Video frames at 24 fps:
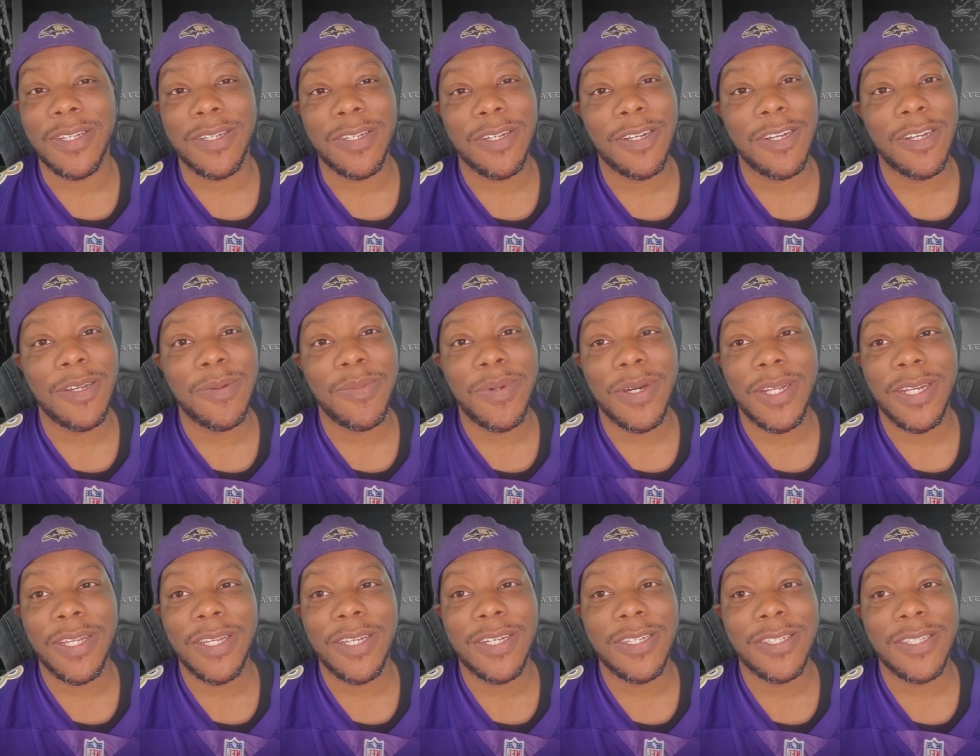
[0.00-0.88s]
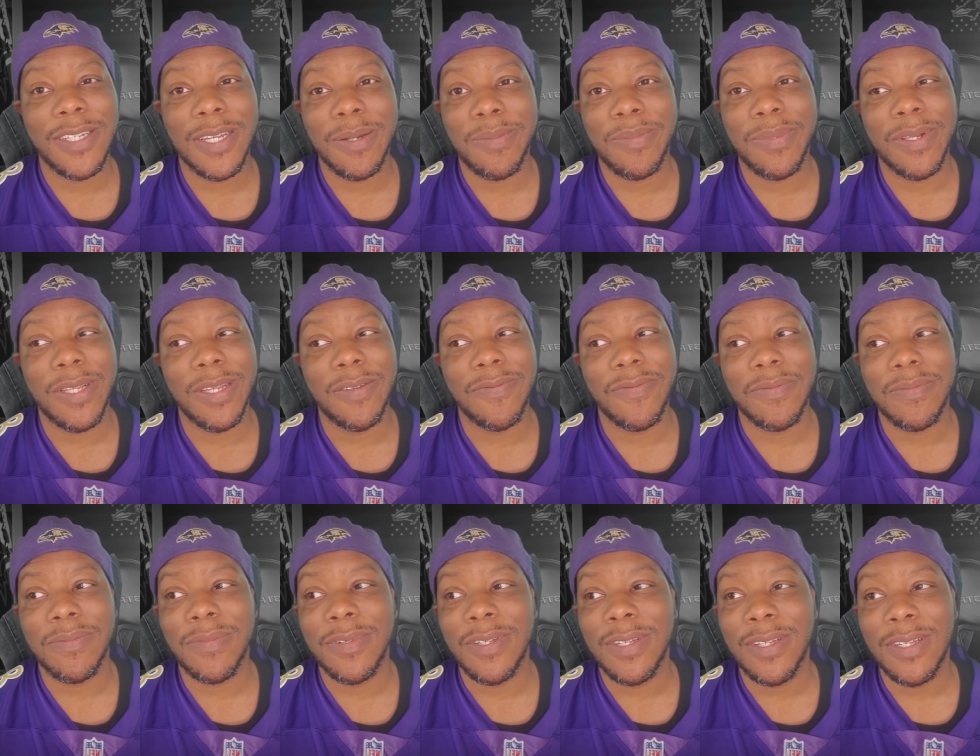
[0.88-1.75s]
Everybody else, I believe,
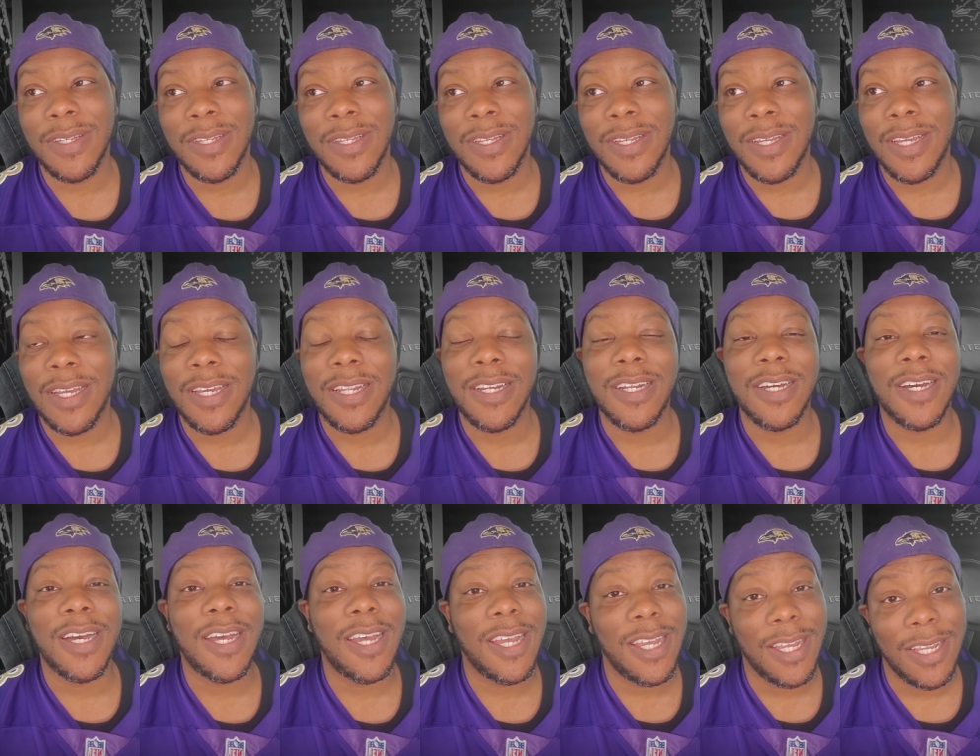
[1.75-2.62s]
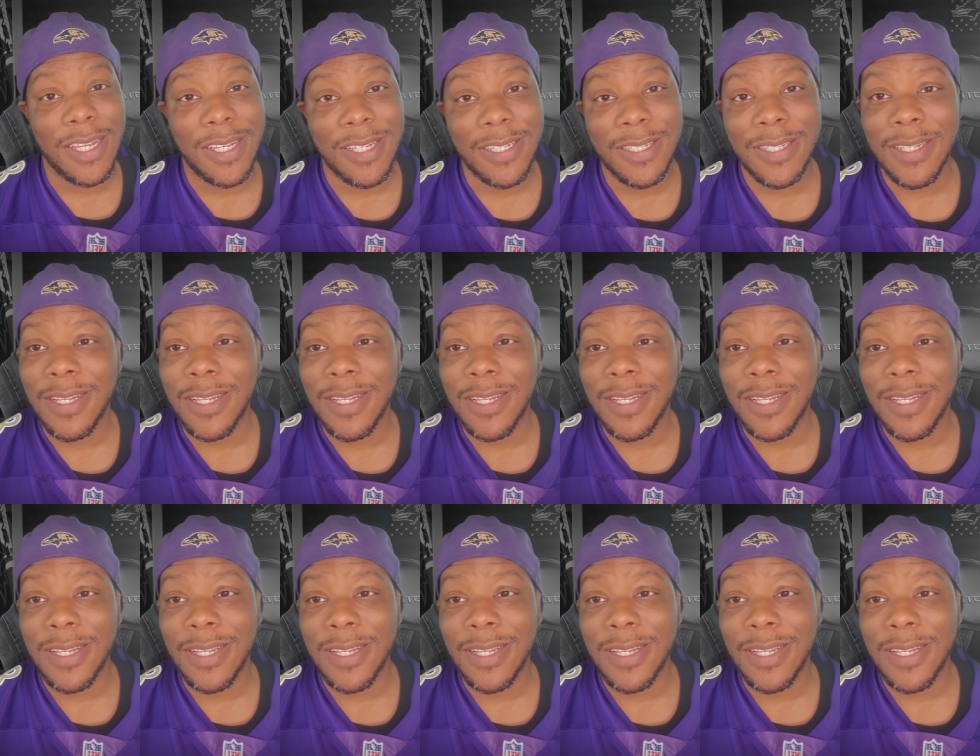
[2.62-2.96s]
in a haze.